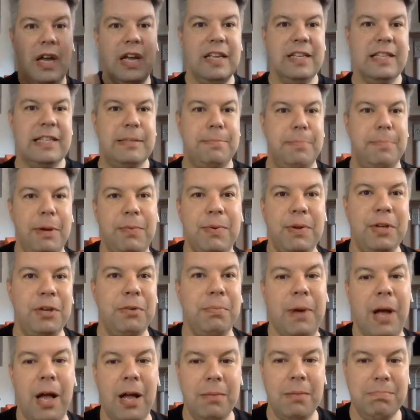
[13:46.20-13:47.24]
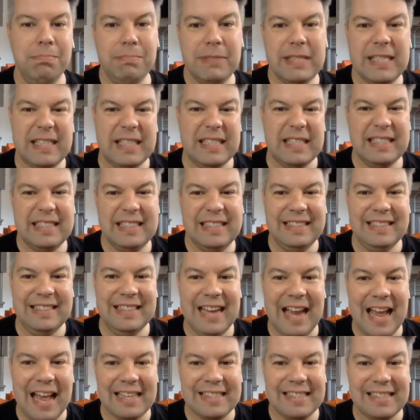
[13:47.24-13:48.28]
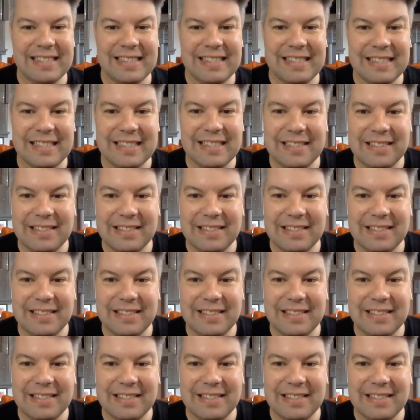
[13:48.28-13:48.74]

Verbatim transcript: Speak with your bombs? Yes.